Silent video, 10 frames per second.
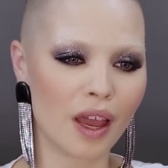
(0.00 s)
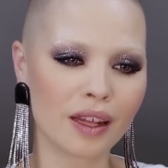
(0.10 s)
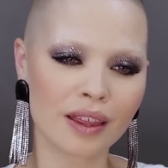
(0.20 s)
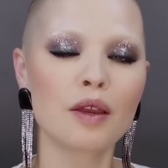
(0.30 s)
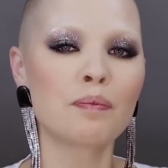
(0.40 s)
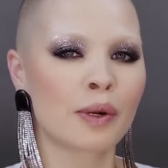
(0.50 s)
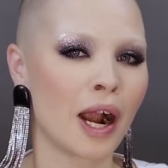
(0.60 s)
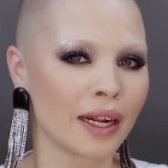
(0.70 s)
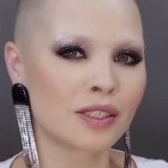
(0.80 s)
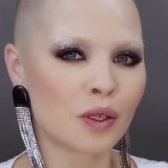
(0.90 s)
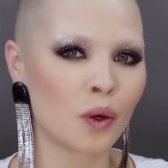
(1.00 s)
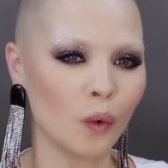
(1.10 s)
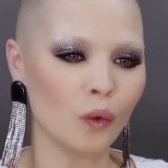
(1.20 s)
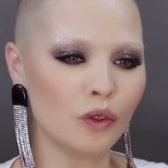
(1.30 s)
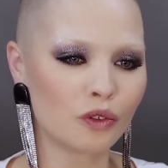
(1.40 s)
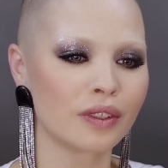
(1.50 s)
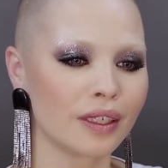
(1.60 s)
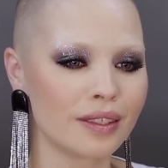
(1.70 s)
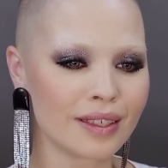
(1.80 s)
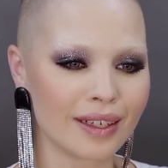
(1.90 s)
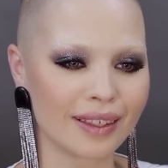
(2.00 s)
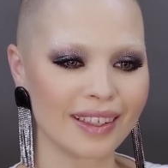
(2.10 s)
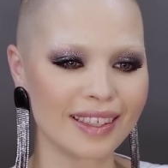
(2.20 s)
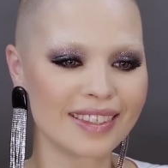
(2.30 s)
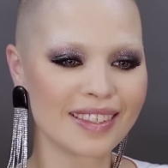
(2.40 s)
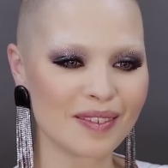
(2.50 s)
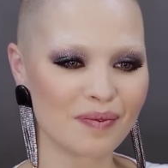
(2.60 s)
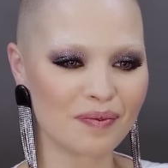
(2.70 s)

I think practical for nights like these.